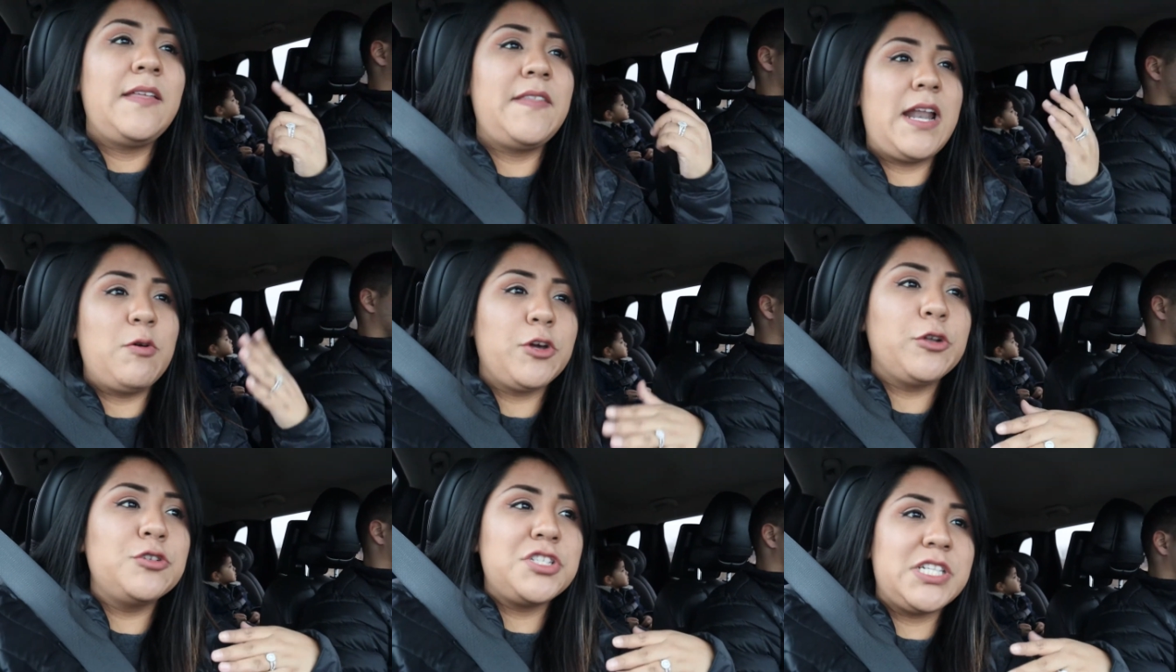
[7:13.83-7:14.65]
Then I would
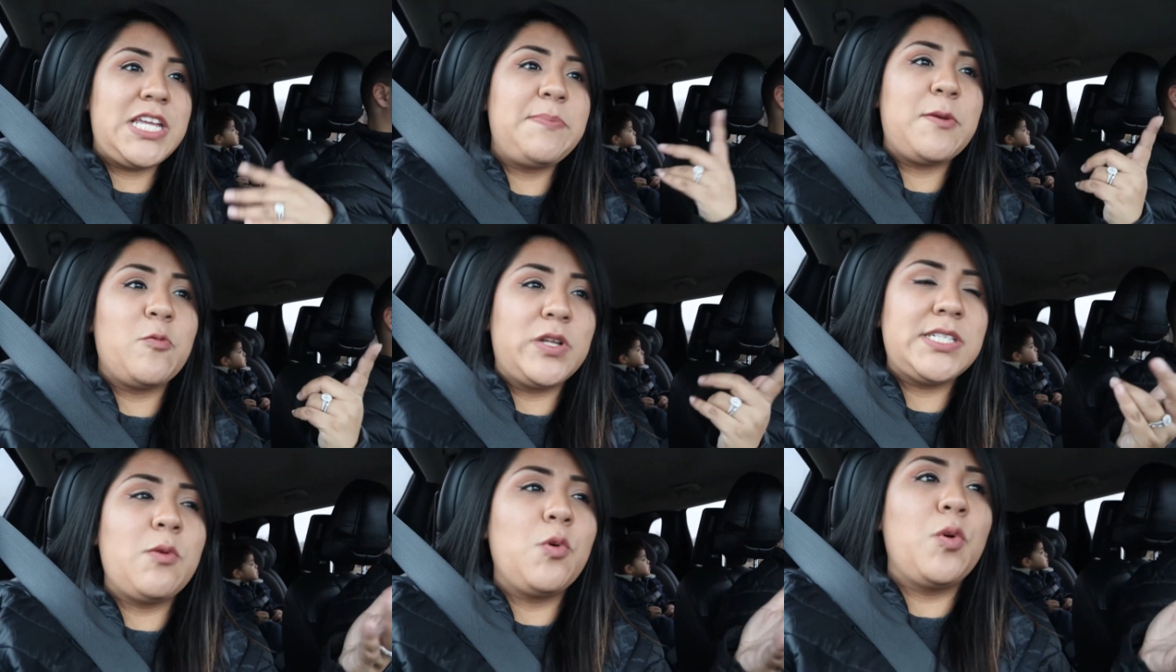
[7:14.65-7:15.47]
go to sleep and
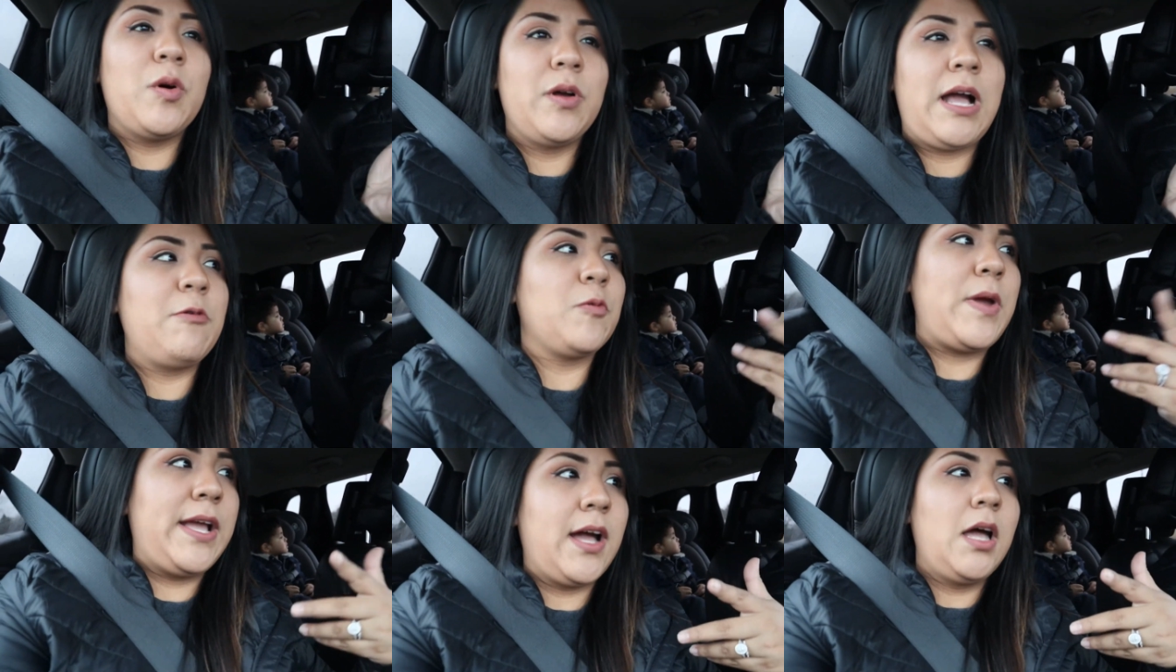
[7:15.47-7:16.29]
once I, woke, I would
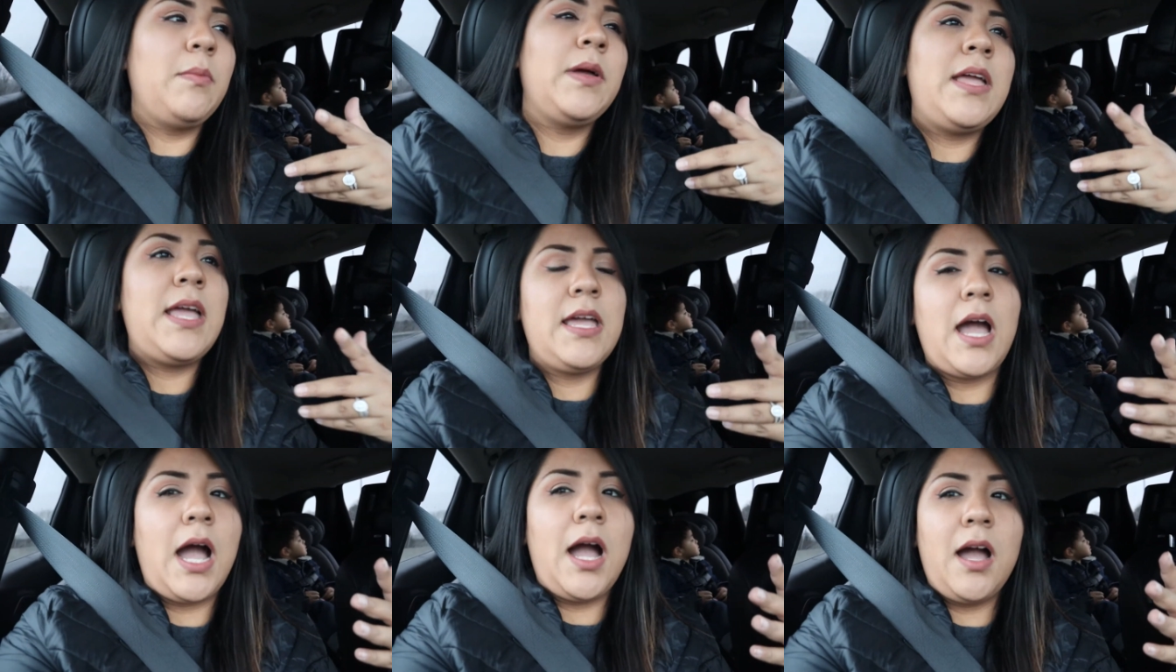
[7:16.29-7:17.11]
wake up,
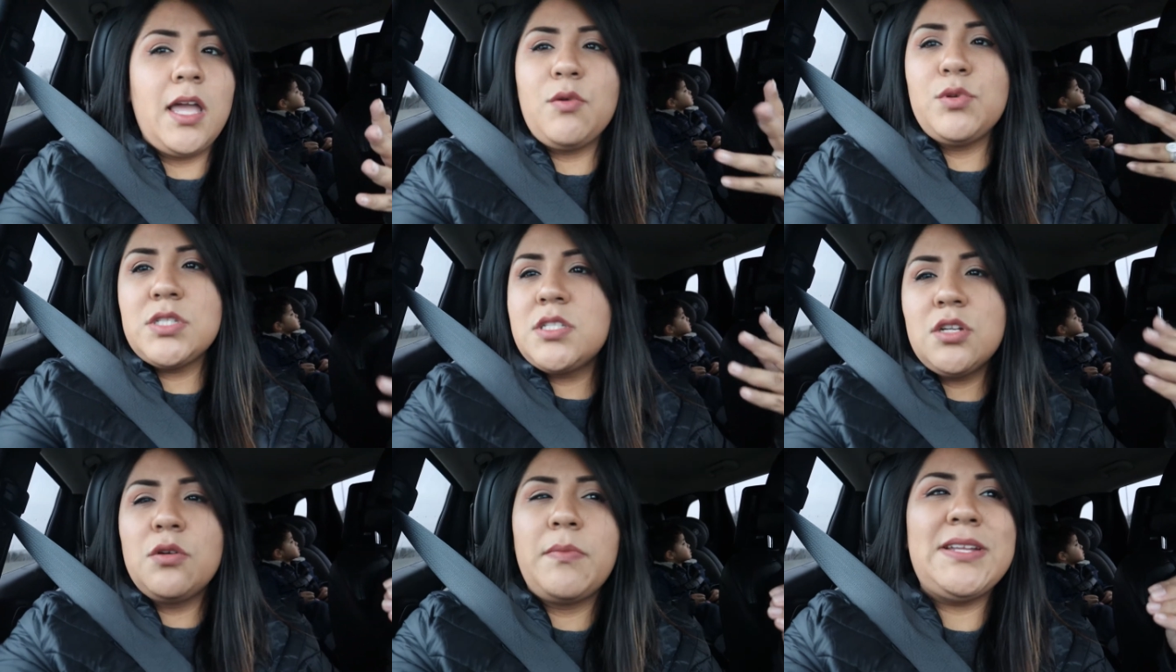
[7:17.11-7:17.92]
it would
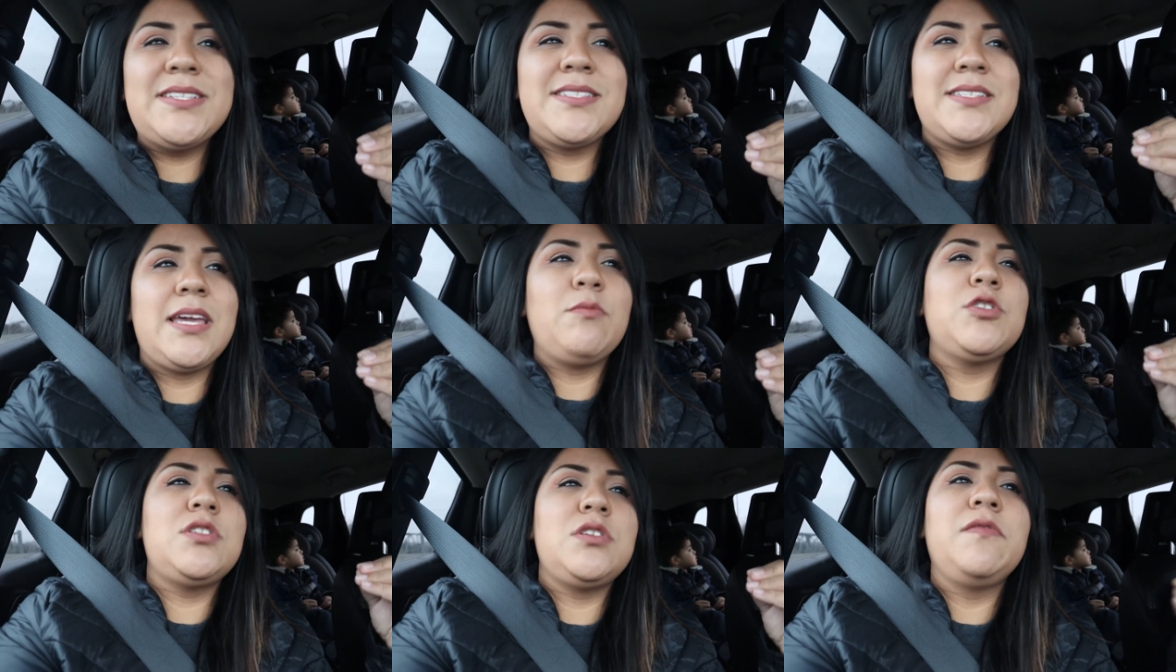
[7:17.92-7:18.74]
still, my skin
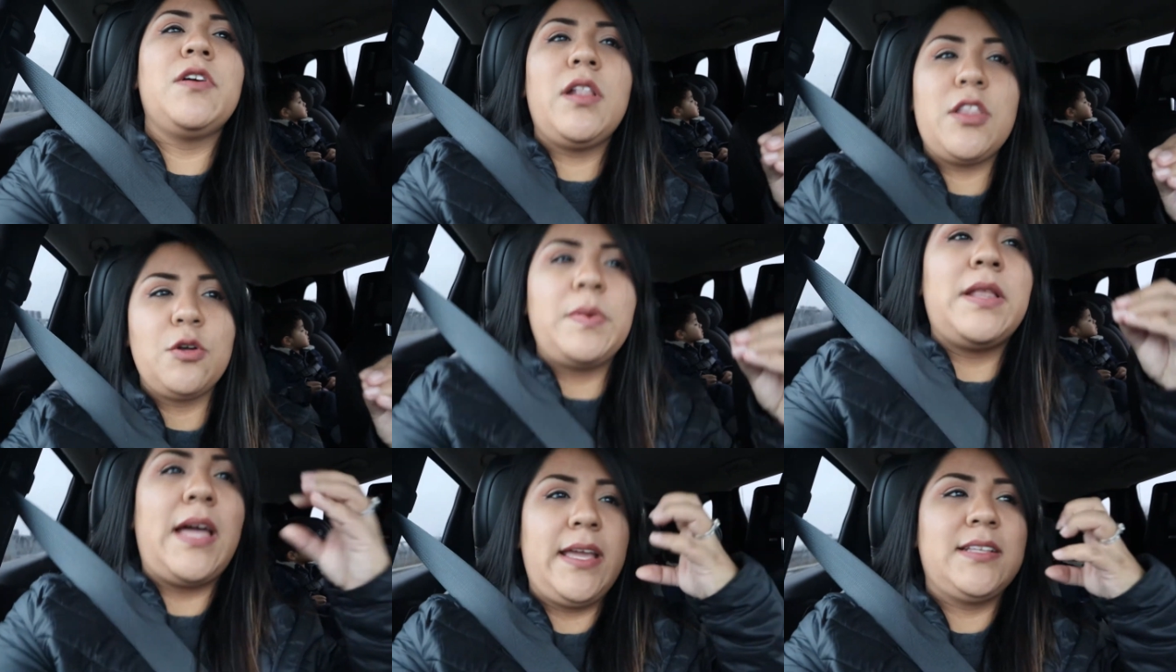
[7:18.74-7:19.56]
would still feel a little
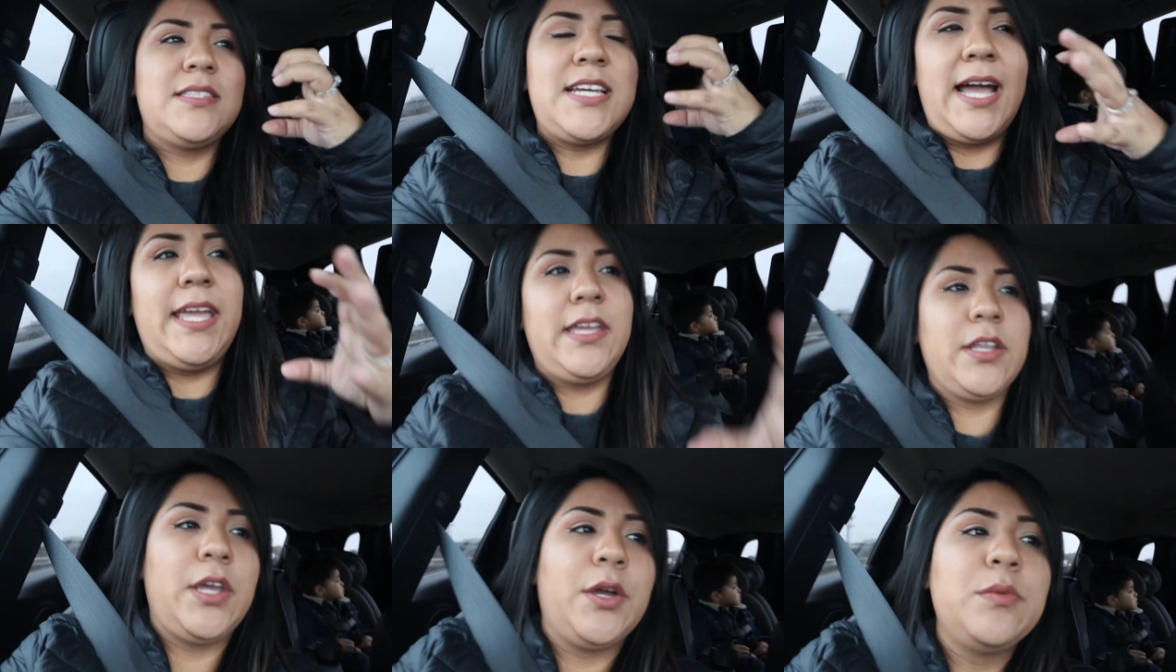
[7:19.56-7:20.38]
bit like tight,
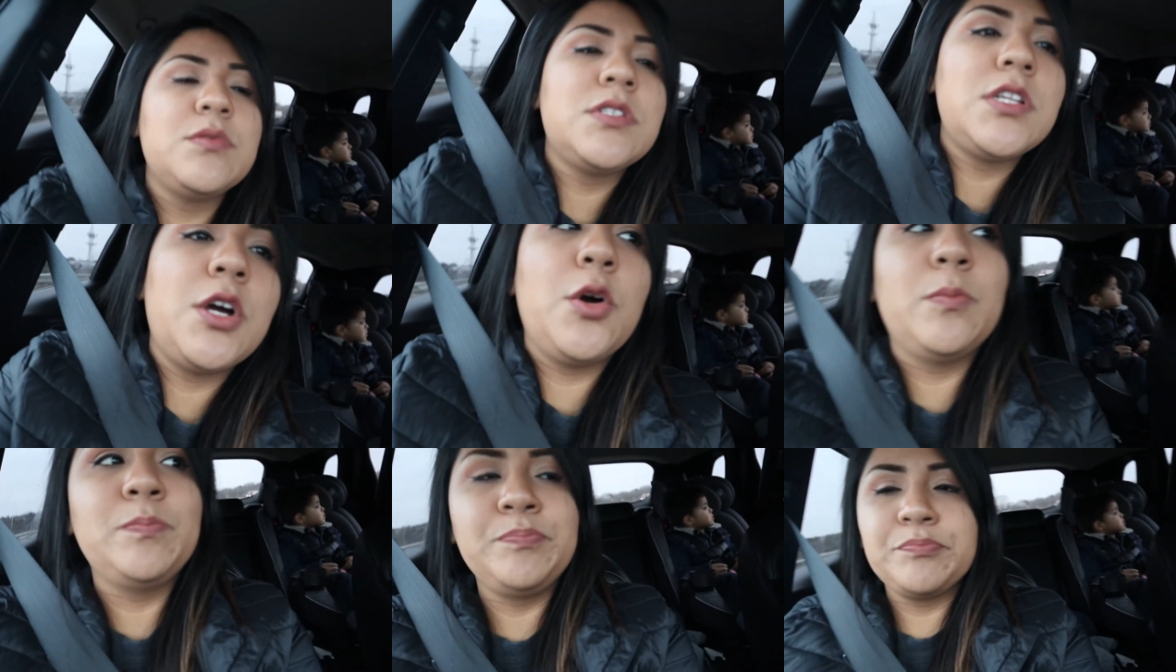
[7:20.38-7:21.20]
you know?
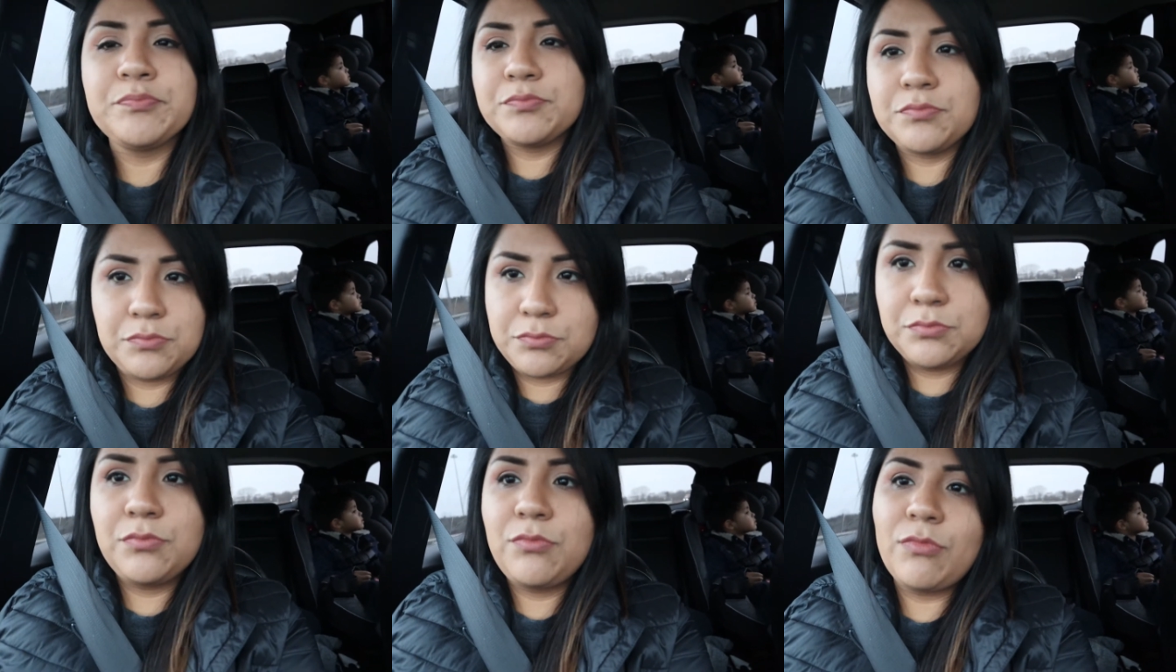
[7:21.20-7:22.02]
So
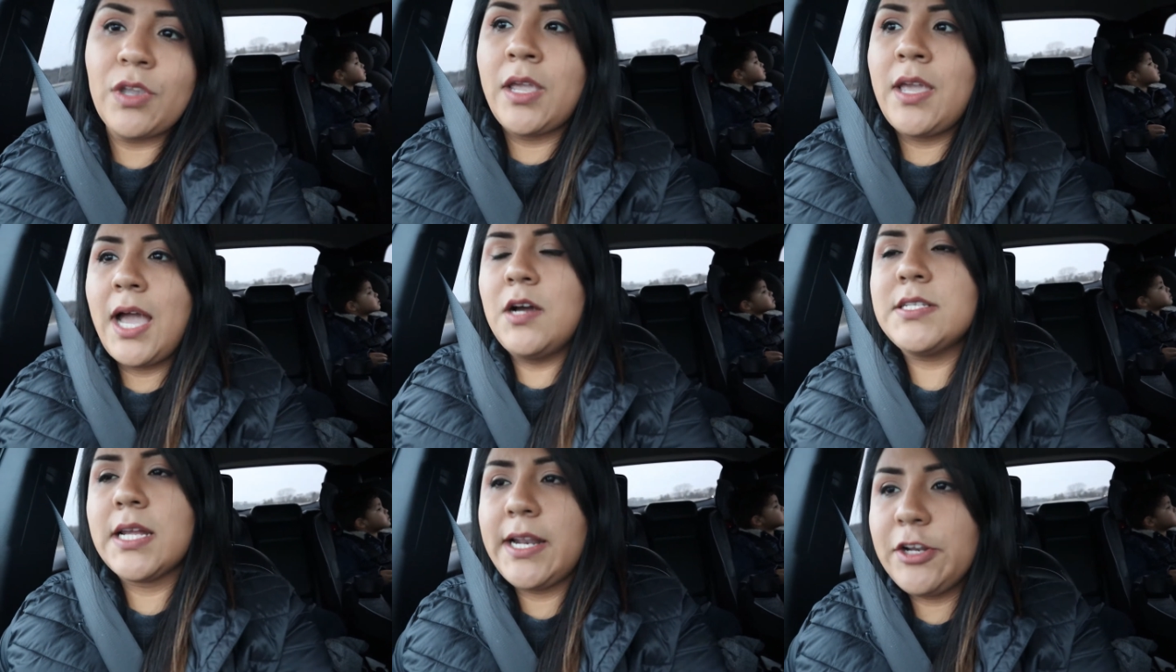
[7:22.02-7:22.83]
I
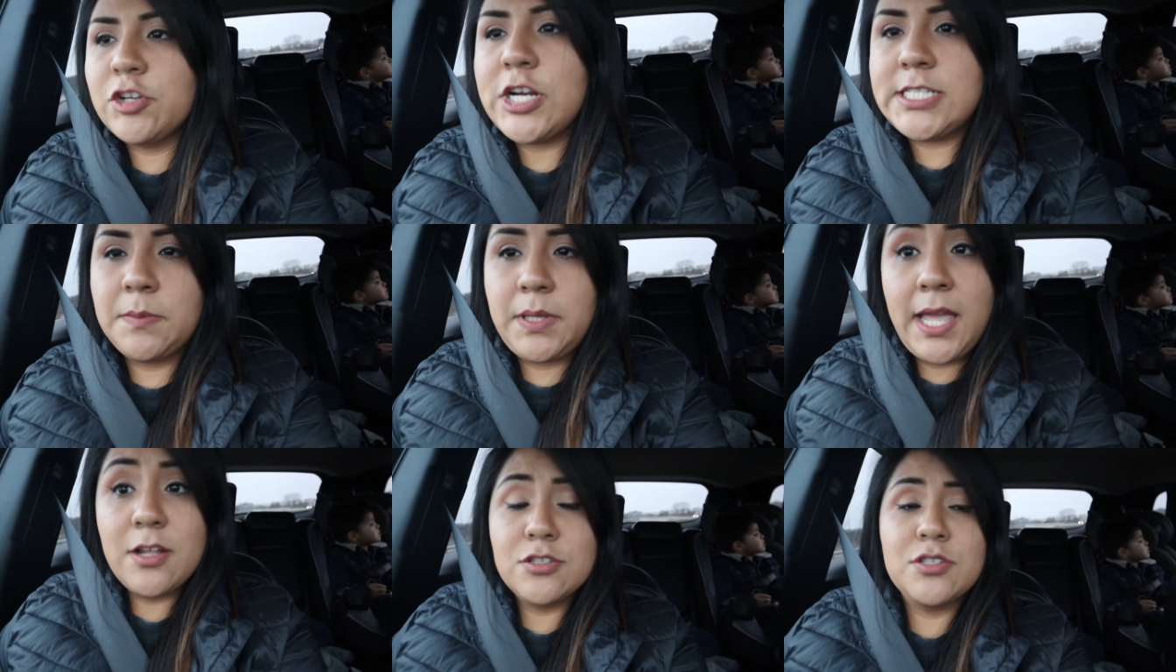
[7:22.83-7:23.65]
was like, I need to try
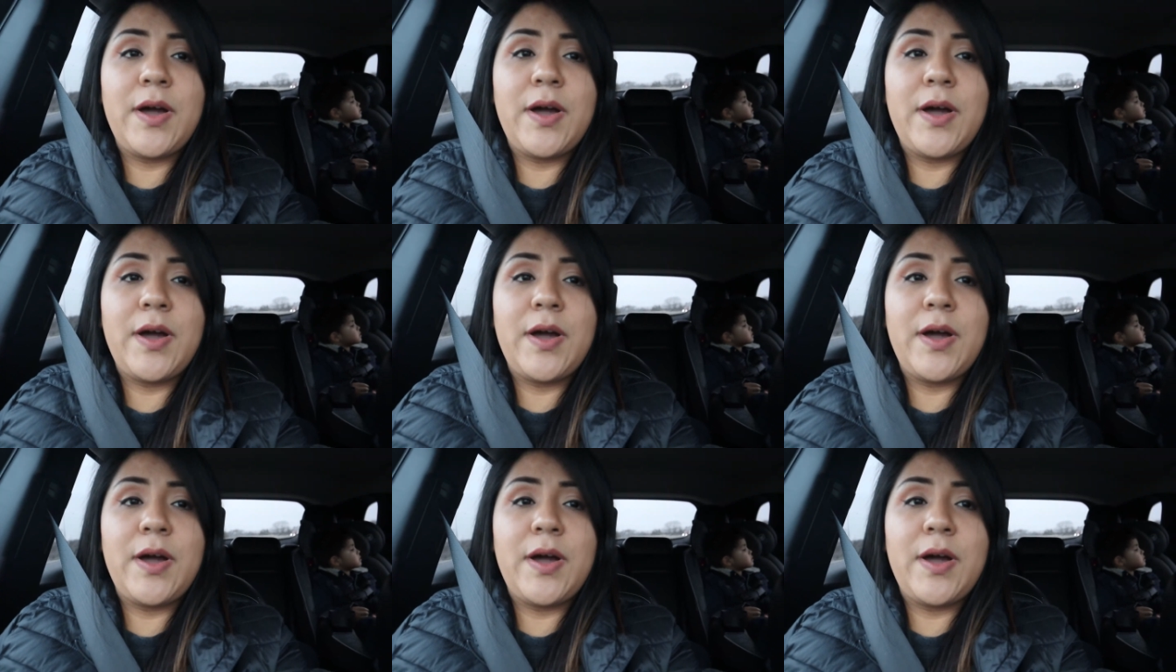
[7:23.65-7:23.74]
something else.